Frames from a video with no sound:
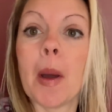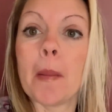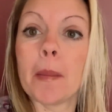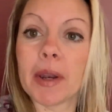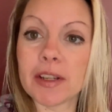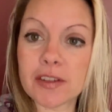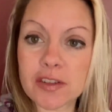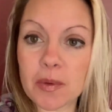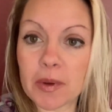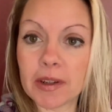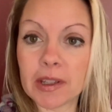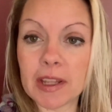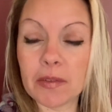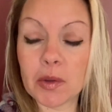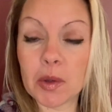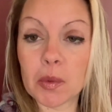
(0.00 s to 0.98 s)
but I just wanted to
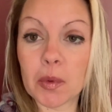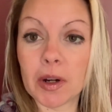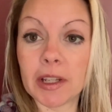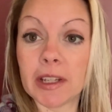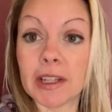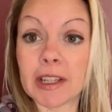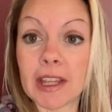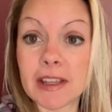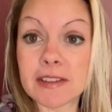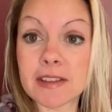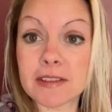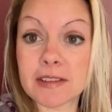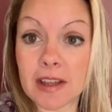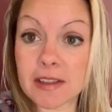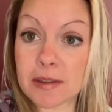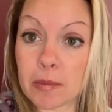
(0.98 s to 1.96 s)
give you a warning in case it's
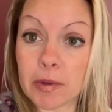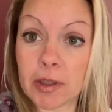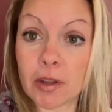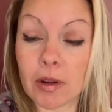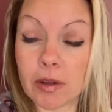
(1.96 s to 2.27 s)
not something you're